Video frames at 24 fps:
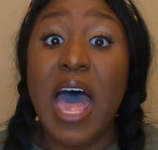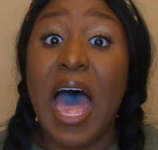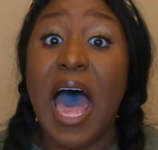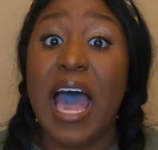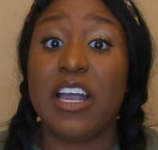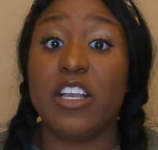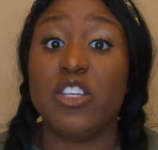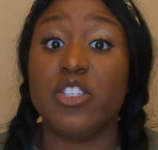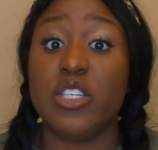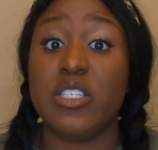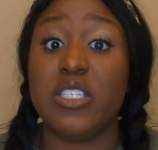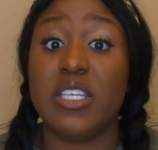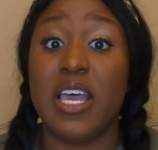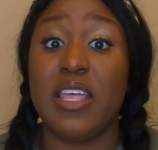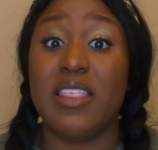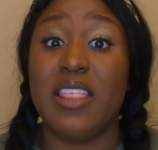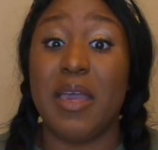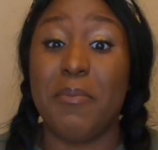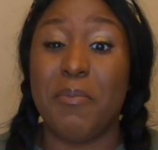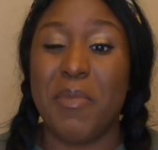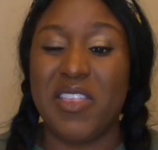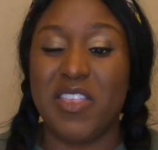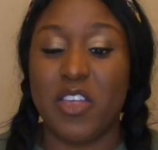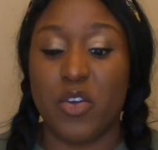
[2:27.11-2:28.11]
I could just say
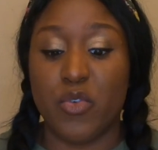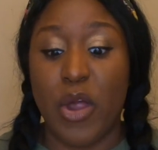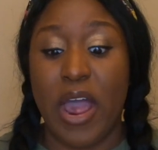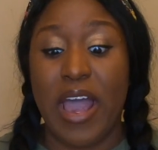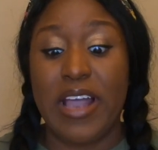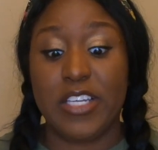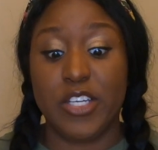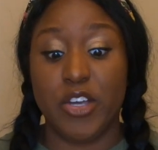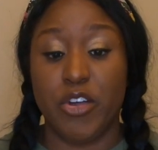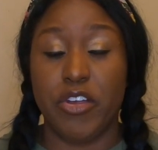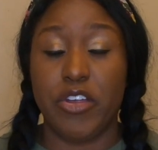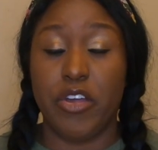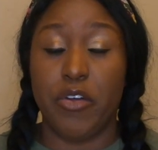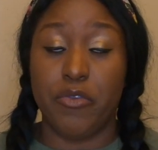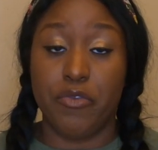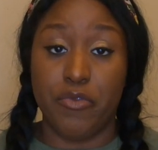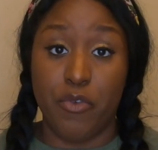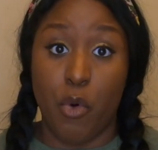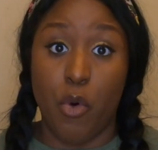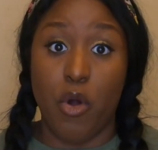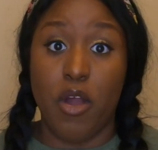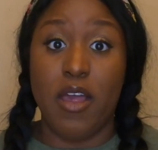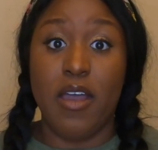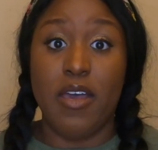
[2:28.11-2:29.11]
they meet the criteria
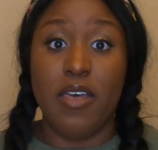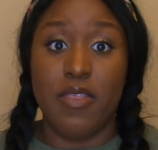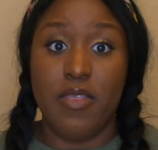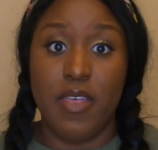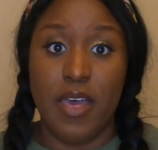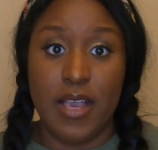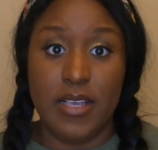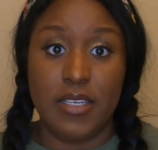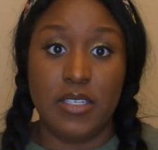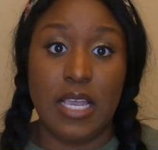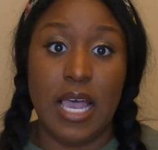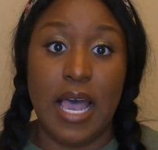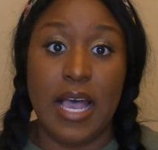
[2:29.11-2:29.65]
for this.